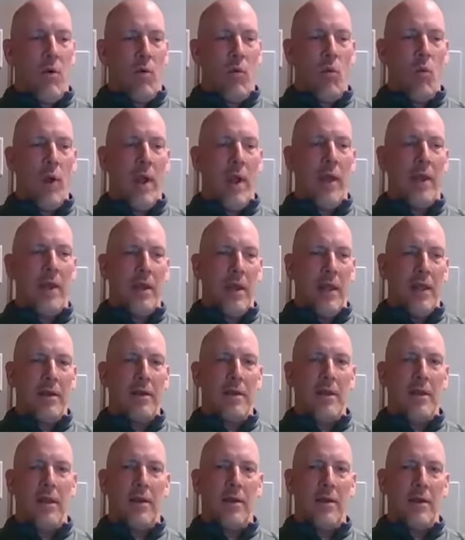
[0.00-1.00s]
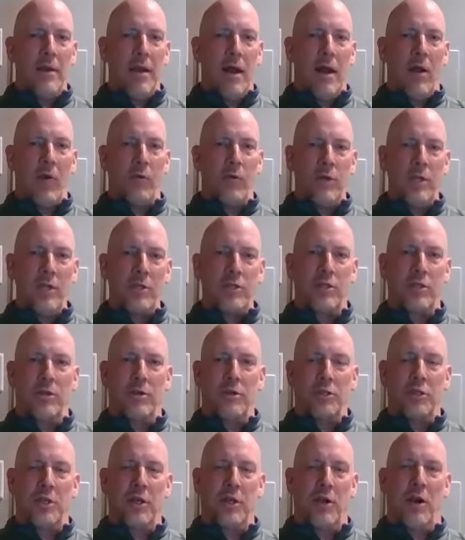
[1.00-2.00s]
went and did uh,
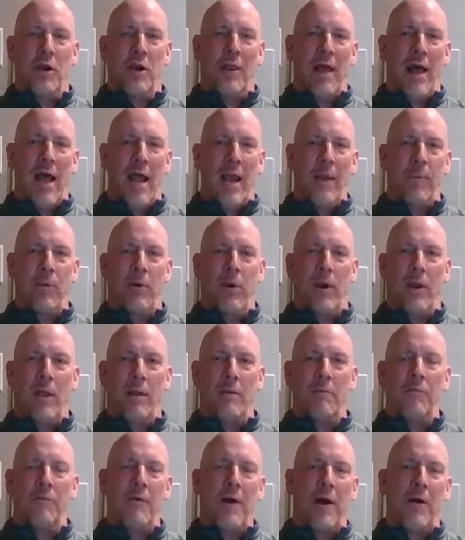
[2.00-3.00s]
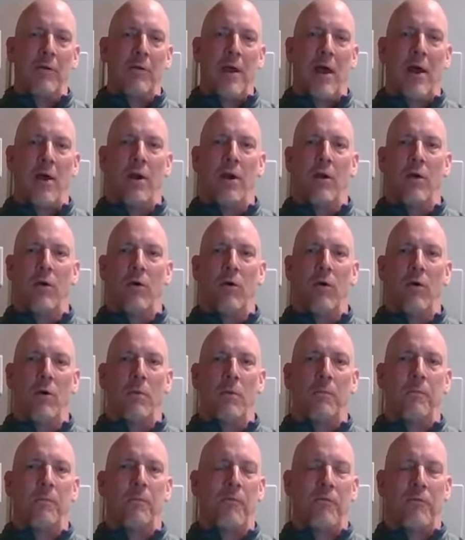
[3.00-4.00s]
research in our library and found out our
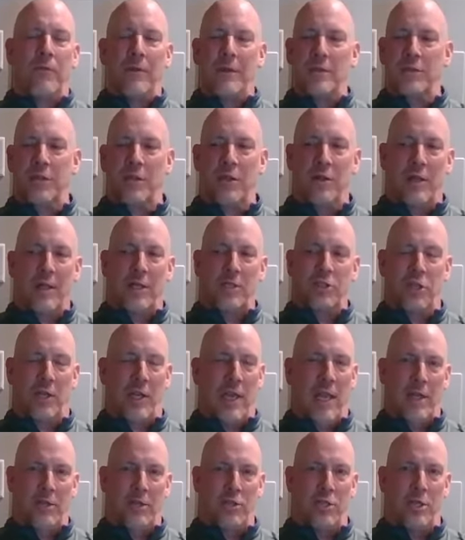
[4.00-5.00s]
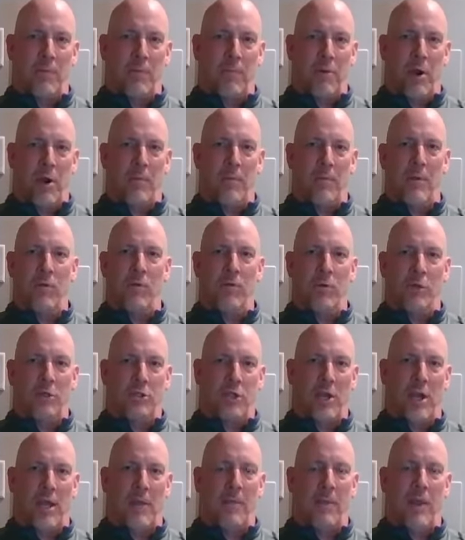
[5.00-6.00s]
whole physical education department,
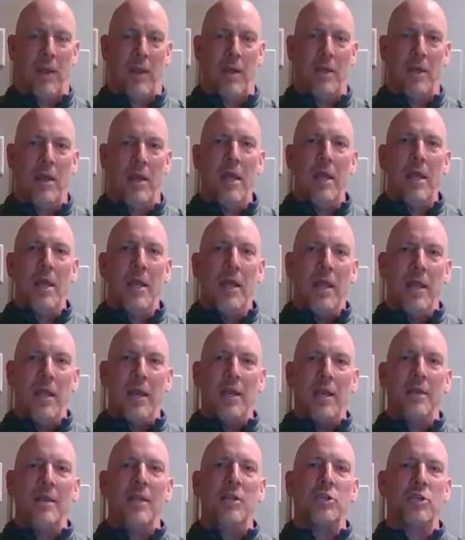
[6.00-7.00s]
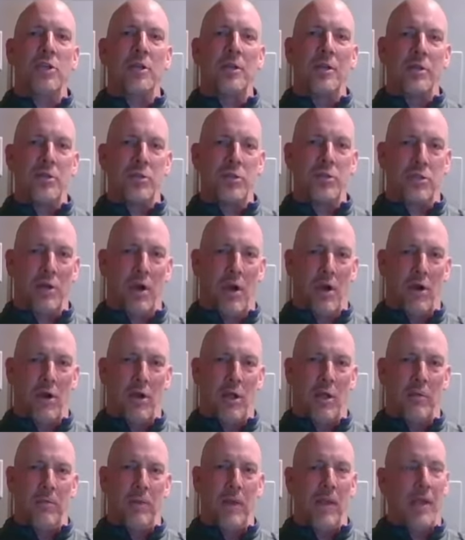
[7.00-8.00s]
which I'm in, it initially
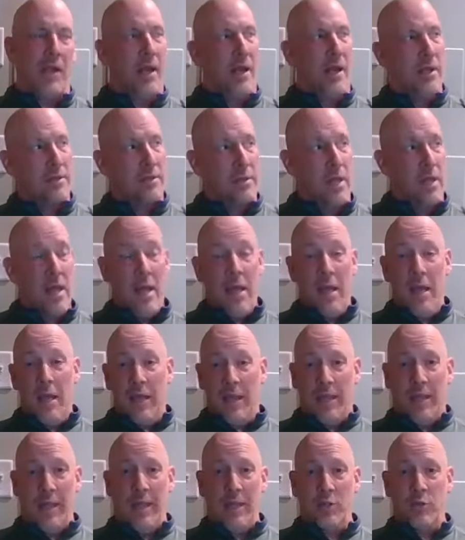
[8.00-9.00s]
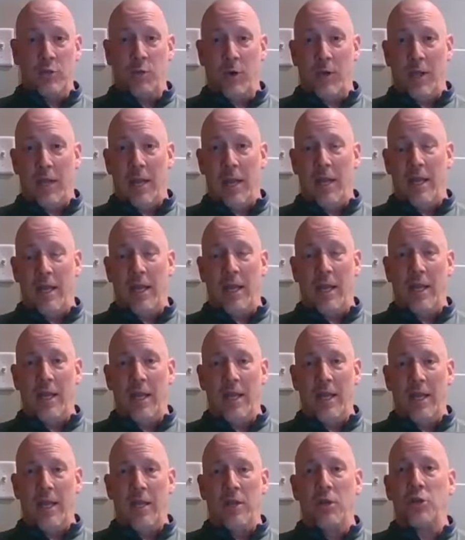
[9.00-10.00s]
started because kids were getting
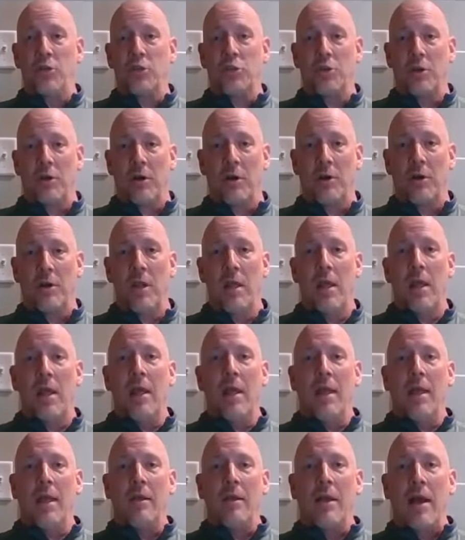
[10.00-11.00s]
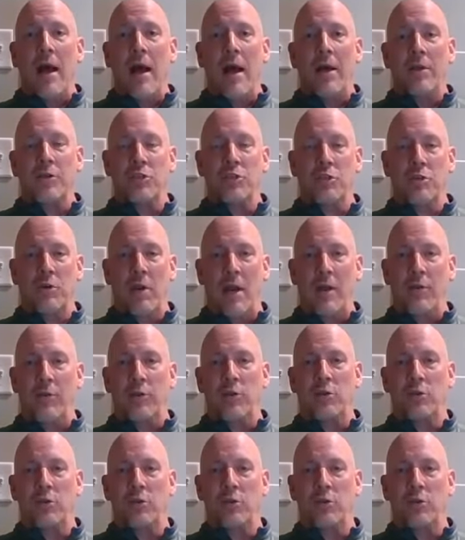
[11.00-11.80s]
injured uh, strength